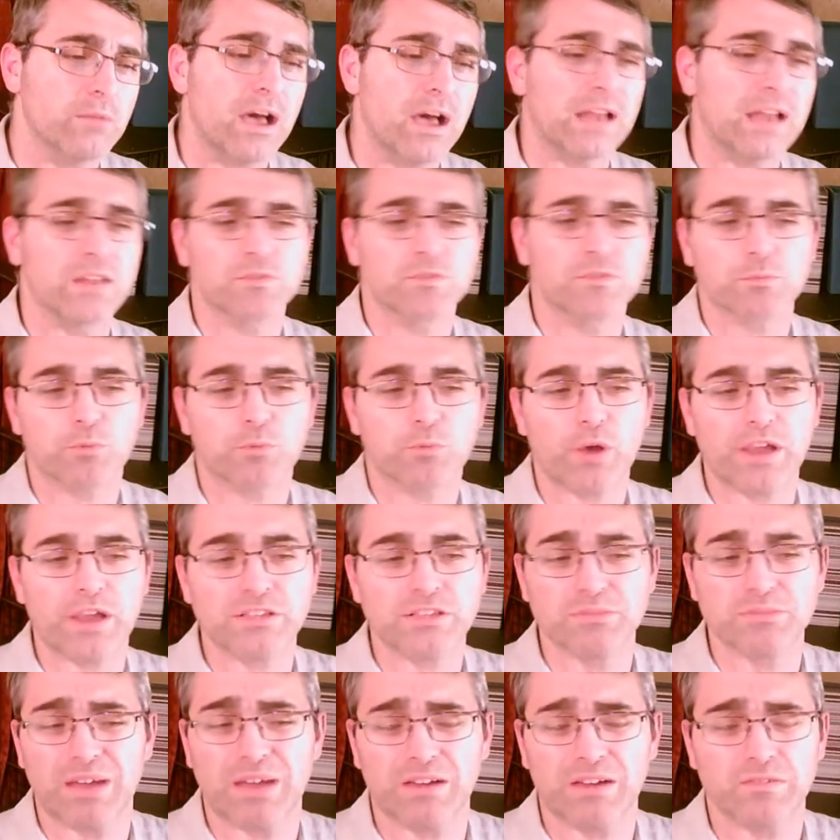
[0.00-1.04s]
I love to praise
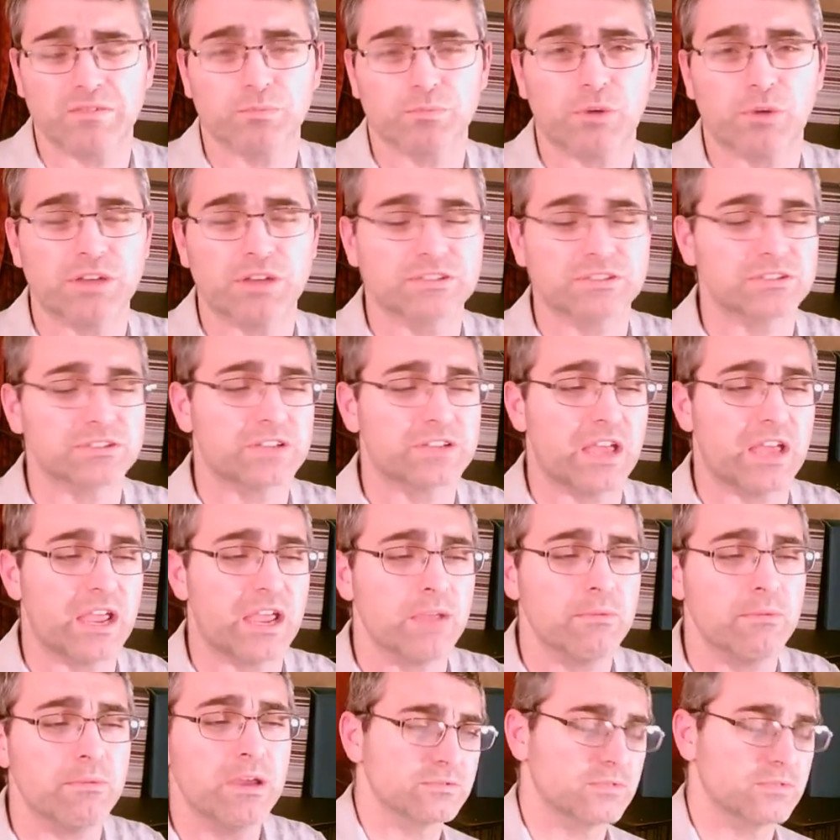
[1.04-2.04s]
Him. I love to praise His name.